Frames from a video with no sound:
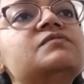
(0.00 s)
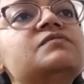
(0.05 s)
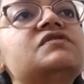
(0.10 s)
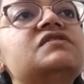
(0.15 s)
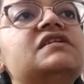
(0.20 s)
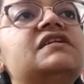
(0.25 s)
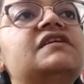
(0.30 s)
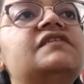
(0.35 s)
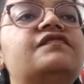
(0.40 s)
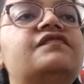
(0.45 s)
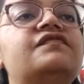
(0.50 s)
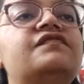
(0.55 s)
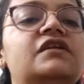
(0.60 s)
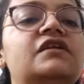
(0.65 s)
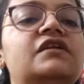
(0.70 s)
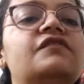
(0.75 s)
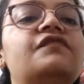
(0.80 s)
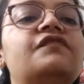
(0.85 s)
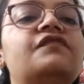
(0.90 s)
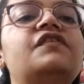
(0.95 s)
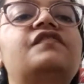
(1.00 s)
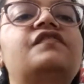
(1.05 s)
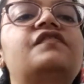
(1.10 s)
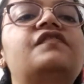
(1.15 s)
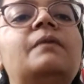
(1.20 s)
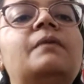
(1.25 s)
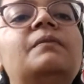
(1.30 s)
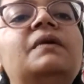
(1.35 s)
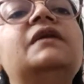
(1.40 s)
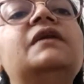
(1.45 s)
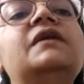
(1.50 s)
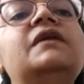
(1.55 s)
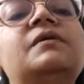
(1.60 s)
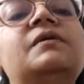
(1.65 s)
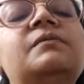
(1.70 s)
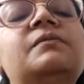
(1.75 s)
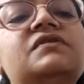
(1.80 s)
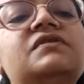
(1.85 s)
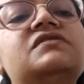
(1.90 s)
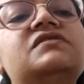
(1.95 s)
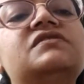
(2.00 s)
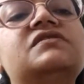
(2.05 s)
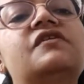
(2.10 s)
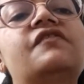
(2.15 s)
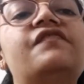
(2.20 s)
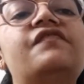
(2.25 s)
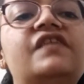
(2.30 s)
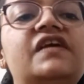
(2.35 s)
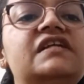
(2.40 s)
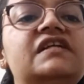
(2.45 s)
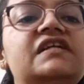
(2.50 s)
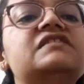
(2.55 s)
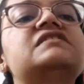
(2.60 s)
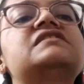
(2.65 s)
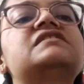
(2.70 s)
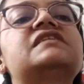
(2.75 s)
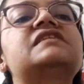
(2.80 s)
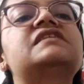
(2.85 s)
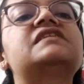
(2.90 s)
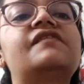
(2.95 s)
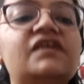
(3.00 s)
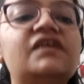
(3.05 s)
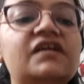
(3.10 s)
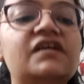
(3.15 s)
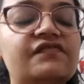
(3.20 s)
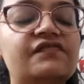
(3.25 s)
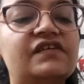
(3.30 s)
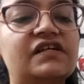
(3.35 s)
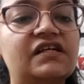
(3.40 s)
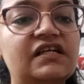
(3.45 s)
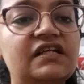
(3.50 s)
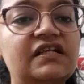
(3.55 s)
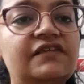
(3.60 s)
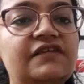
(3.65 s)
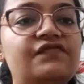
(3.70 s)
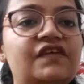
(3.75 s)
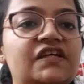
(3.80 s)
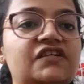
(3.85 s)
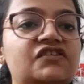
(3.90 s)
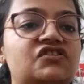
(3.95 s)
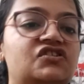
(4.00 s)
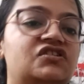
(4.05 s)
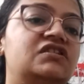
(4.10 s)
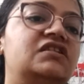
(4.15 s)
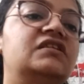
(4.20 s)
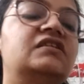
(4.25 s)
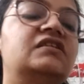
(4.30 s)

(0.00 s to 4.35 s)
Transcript: If one of your family members or friends is having a fungal infection